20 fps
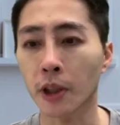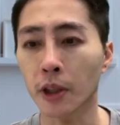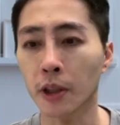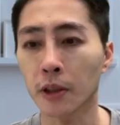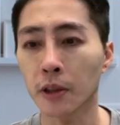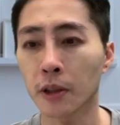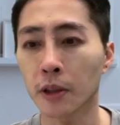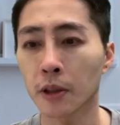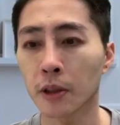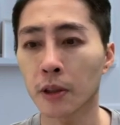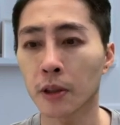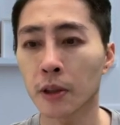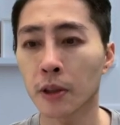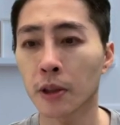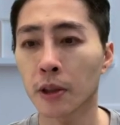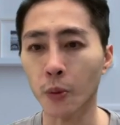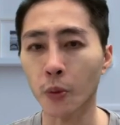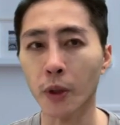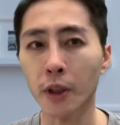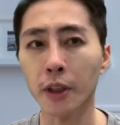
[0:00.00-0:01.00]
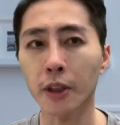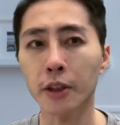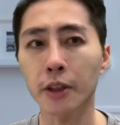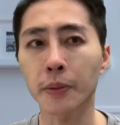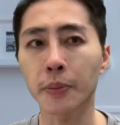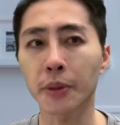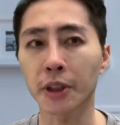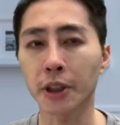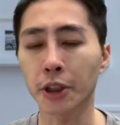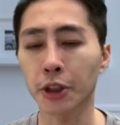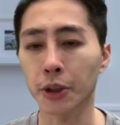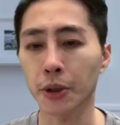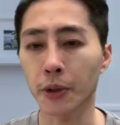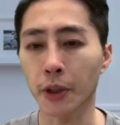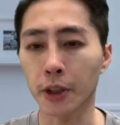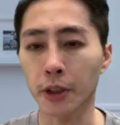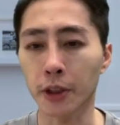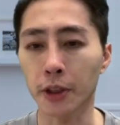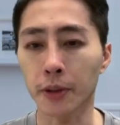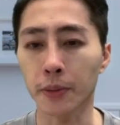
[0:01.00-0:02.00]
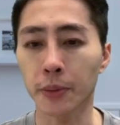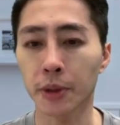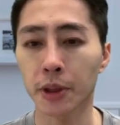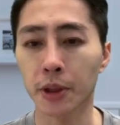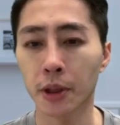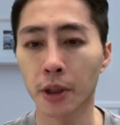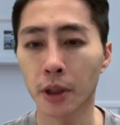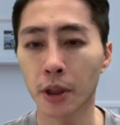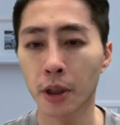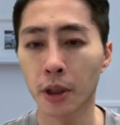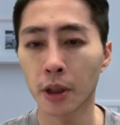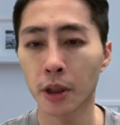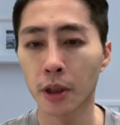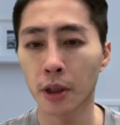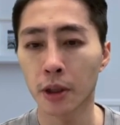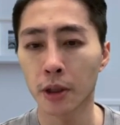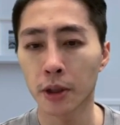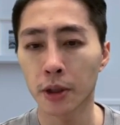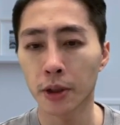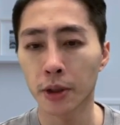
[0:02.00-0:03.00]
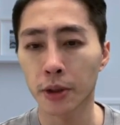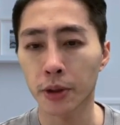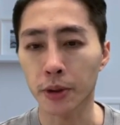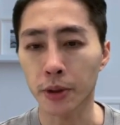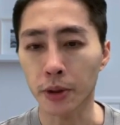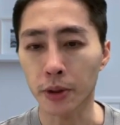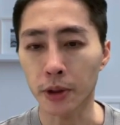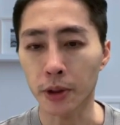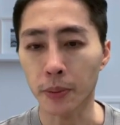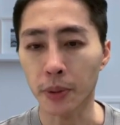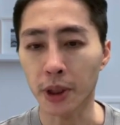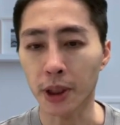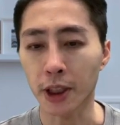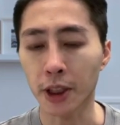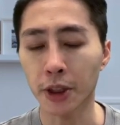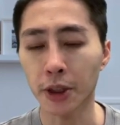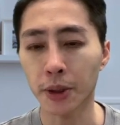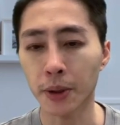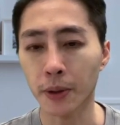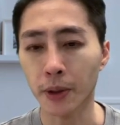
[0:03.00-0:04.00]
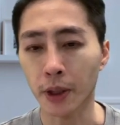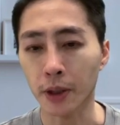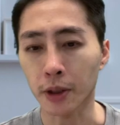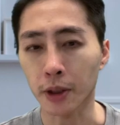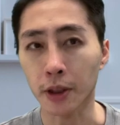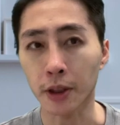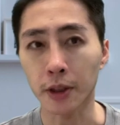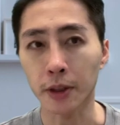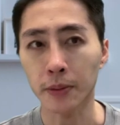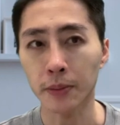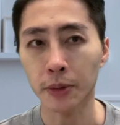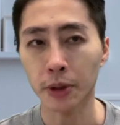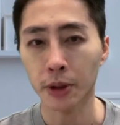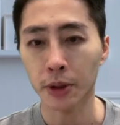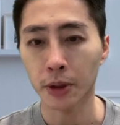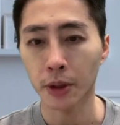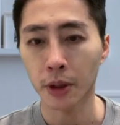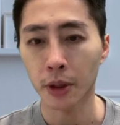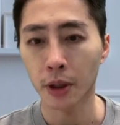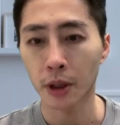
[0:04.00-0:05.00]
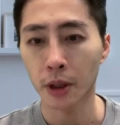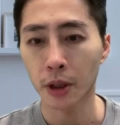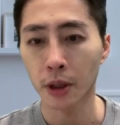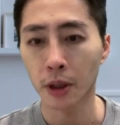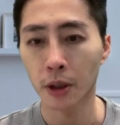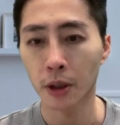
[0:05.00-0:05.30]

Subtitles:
Okay, and what are the potential outcomes? So the potential outcomes,